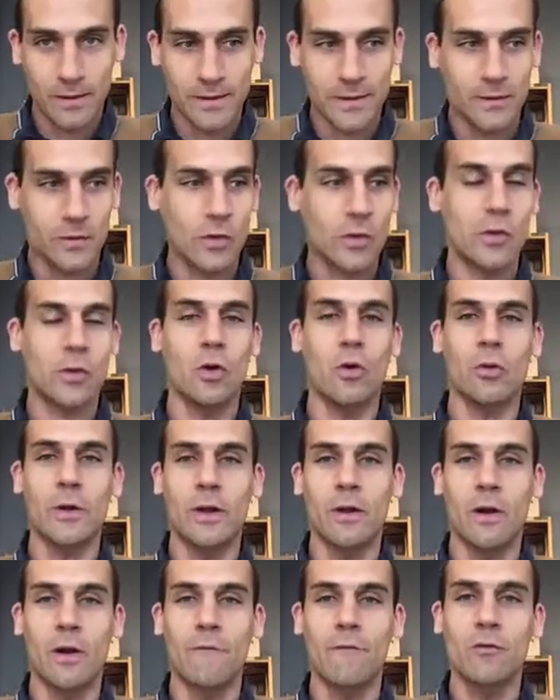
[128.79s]
it's a story
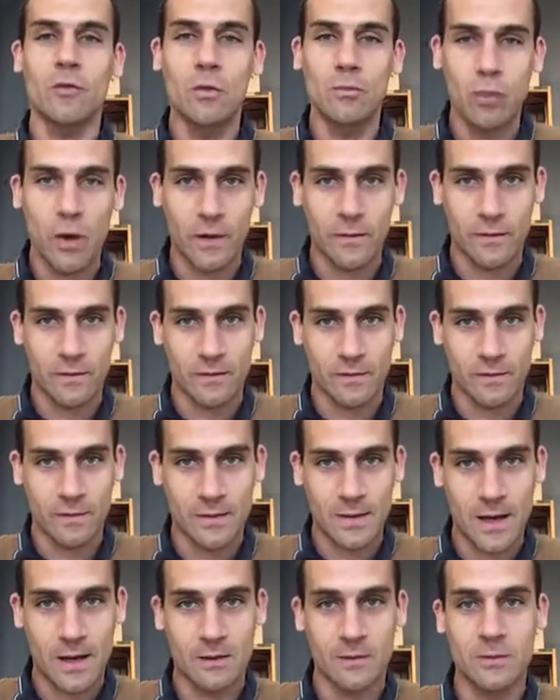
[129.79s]
of two brothers
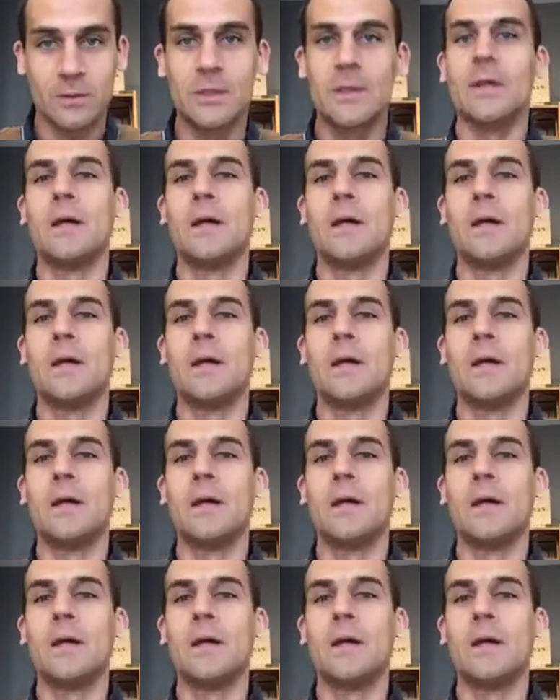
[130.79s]
now.